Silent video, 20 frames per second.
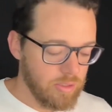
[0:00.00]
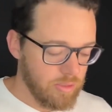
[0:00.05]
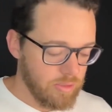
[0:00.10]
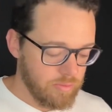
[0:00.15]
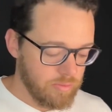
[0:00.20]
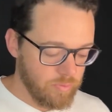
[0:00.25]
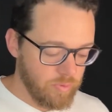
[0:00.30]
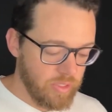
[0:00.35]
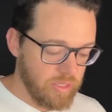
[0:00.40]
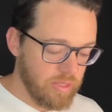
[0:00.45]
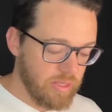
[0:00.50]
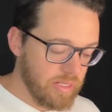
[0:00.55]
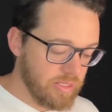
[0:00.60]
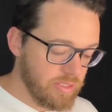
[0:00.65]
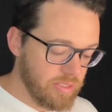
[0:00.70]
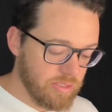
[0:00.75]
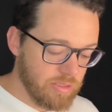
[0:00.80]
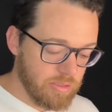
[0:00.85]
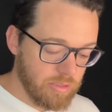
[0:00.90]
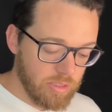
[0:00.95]
Whether
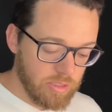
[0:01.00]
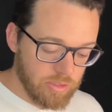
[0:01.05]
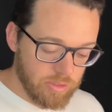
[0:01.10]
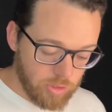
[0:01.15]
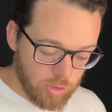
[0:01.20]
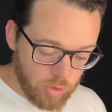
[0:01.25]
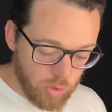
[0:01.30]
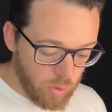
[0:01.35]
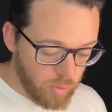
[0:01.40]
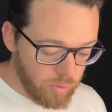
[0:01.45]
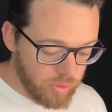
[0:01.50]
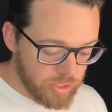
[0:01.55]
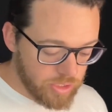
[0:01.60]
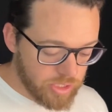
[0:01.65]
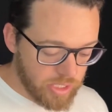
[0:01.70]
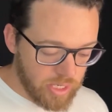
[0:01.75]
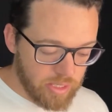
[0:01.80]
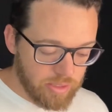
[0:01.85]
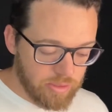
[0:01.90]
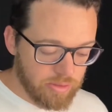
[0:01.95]
that's the, the golden
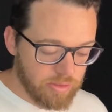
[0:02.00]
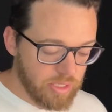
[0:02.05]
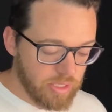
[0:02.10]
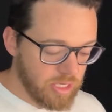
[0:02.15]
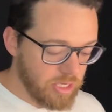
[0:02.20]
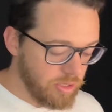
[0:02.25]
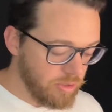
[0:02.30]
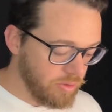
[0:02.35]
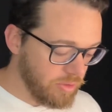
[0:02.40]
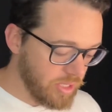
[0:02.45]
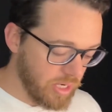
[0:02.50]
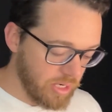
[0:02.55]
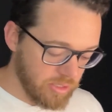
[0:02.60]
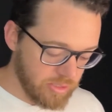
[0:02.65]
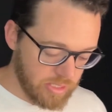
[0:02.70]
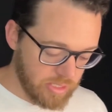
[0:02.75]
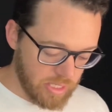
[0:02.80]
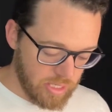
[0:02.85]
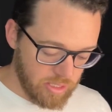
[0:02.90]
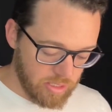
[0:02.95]
child, the hero
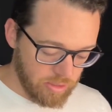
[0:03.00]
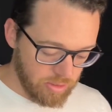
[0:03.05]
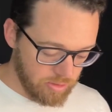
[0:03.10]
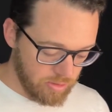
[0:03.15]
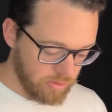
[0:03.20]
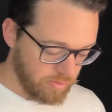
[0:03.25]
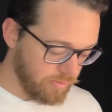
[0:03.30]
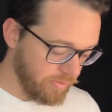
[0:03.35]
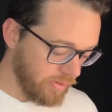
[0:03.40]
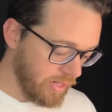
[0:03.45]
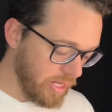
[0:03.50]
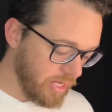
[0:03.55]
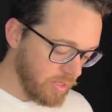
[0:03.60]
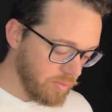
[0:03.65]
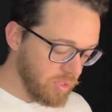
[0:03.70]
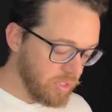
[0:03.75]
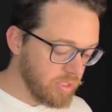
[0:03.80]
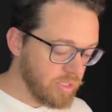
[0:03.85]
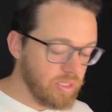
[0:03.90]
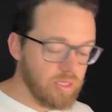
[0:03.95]
caretaker, the flying
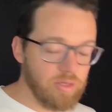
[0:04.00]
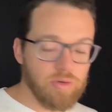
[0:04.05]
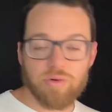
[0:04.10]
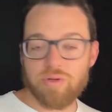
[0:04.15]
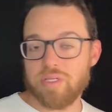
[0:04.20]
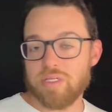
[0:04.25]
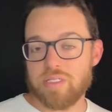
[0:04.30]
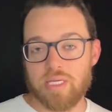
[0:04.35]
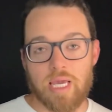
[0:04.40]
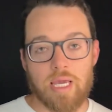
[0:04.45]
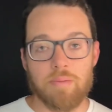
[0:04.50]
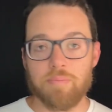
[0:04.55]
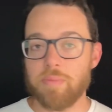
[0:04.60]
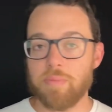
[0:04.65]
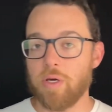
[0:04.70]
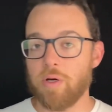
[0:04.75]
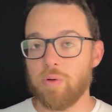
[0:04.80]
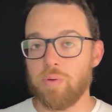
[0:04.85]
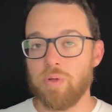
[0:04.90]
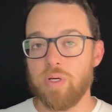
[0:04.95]
monkey, or the
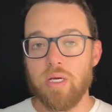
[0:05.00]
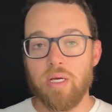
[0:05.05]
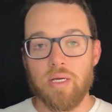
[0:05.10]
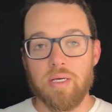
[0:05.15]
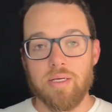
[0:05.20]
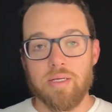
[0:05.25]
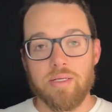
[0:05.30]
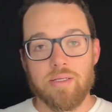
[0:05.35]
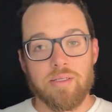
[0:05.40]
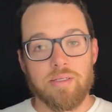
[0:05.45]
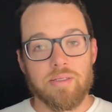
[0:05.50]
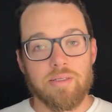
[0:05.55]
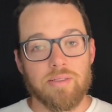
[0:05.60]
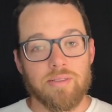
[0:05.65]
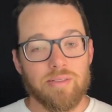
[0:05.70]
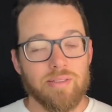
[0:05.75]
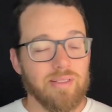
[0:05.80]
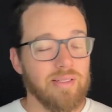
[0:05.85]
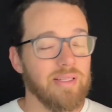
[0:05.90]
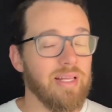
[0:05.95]
scapegoat
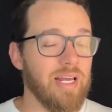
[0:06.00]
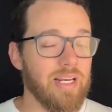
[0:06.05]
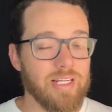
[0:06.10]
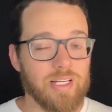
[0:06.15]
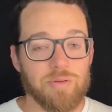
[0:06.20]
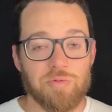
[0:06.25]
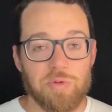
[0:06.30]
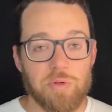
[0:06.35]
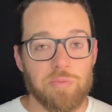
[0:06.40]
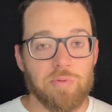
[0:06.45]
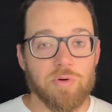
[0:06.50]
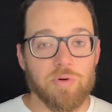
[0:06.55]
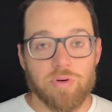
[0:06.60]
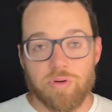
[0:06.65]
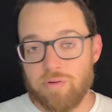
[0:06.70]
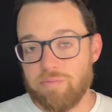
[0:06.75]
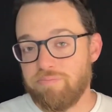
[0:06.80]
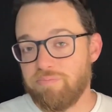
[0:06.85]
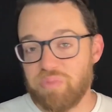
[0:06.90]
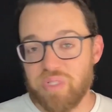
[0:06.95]
a lot of times people
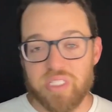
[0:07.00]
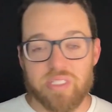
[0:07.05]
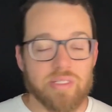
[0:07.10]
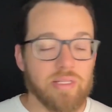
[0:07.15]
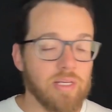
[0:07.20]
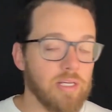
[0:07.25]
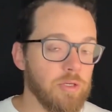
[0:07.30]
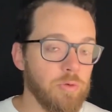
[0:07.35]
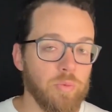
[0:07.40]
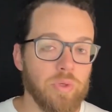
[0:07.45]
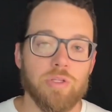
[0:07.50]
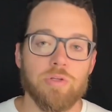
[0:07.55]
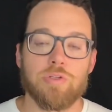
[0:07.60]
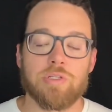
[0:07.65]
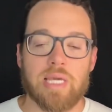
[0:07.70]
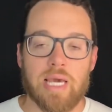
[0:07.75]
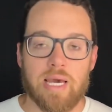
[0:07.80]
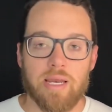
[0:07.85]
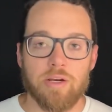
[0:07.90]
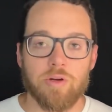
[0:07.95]
are been stuck in one of those
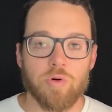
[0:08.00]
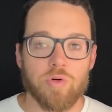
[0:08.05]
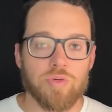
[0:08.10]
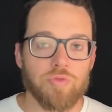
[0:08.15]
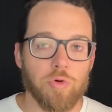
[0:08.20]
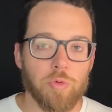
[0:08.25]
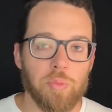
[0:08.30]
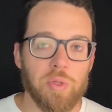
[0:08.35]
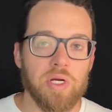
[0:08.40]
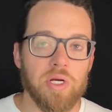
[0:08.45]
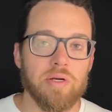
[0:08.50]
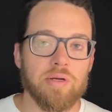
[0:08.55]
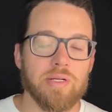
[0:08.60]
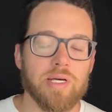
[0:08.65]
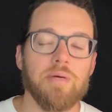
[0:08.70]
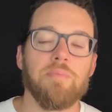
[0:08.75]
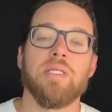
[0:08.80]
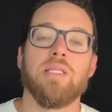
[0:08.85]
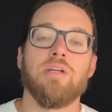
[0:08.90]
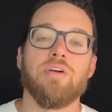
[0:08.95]
categories for a period of
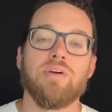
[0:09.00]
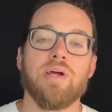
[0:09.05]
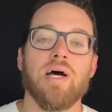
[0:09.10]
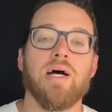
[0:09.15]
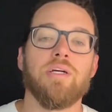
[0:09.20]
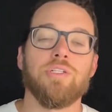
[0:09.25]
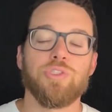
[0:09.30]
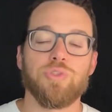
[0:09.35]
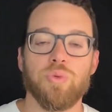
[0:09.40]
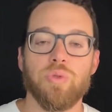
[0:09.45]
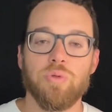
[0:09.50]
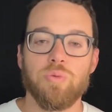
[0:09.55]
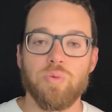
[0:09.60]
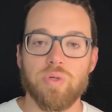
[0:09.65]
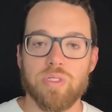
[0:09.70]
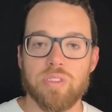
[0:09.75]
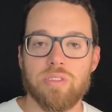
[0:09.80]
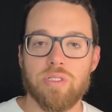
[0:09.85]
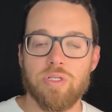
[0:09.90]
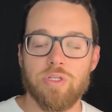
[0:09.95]
time and they're not sure
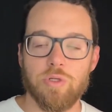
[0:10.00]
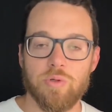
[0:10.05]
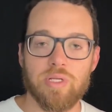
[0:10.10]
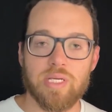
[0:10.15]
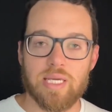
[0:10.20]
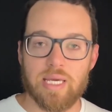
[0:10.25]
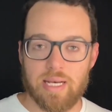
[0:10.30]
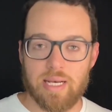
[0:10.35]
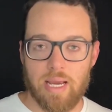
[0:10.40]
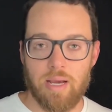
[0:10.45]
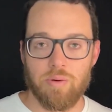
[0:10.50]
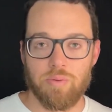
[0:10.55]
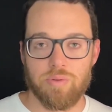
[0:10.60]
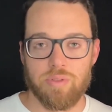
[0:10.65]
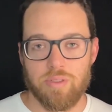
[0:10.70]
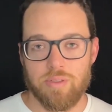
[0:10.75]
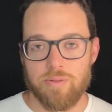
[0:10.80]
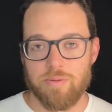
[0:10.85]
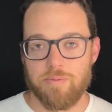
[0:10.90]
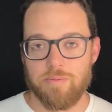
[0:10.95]
what to do to get out.
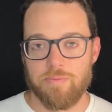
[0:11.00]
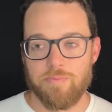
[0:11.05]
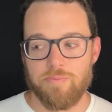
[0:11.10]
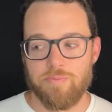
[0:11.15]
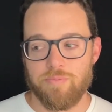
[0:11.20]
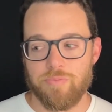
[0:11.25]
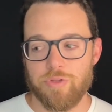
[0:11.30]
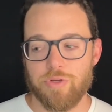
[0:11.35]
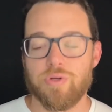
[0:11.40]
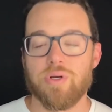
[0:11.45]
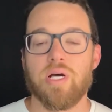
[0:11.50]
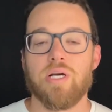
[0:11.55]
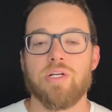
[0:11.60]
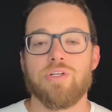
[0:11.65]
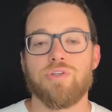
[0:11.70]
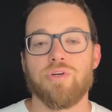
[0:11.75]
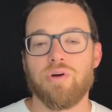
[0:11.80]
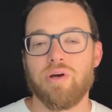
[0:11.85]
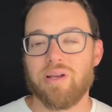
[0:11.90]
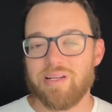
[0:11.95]
They're not
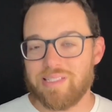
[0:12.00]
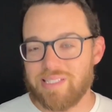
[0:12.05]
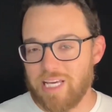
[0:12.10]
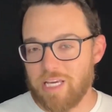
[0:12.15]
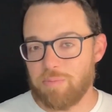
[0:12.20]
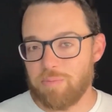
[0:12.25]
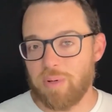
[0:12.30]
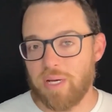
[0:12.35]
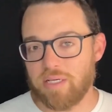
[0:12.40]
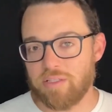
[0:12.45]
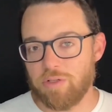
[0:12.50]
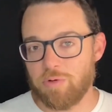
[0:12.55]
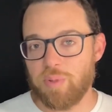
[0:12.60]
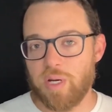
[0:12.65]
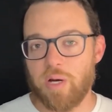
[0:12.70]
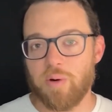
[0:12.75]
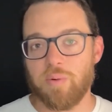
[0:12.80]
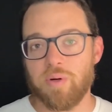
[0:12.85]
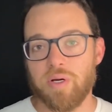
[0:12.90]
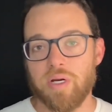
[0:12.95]
sure how to take back their
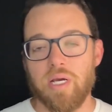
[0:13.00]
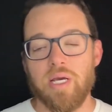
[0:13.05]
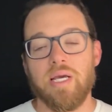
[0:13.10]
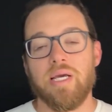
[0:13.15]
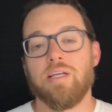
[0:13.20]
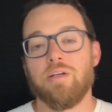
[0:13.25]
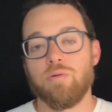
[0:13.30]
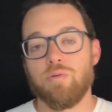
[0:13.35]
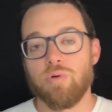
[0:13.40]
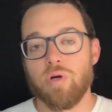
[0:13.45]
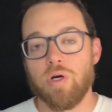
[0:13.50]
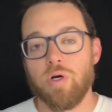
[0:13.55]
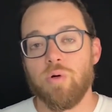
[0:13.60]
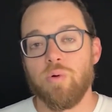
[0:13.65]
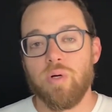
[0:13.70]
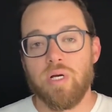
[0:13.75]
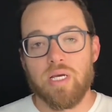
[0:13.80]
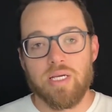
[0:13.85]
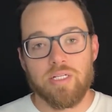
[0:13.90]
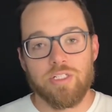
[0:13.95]
power and
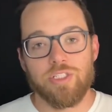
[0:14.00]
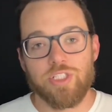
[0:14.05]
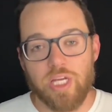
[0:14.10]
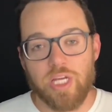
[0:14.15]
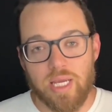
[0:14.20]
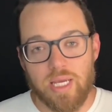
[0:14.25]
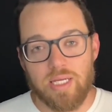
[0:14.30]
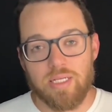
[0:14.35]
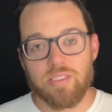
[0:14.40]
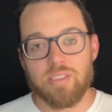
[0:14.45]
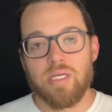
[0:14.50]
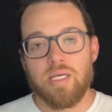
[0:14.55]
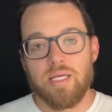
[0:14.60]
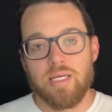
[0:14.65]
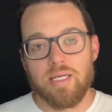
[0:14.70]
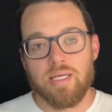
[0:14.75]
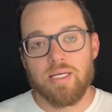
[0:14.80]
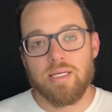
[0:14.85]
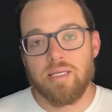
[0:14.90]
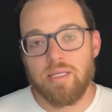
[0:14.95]
grow and change
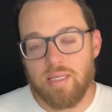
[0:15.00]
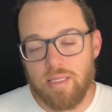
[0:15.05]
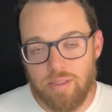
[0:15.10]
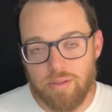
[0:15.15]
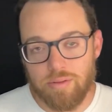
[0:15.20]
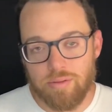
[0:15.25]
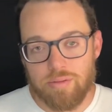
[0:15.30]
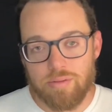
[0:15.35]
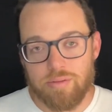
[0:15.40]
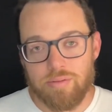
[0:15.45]
and heal.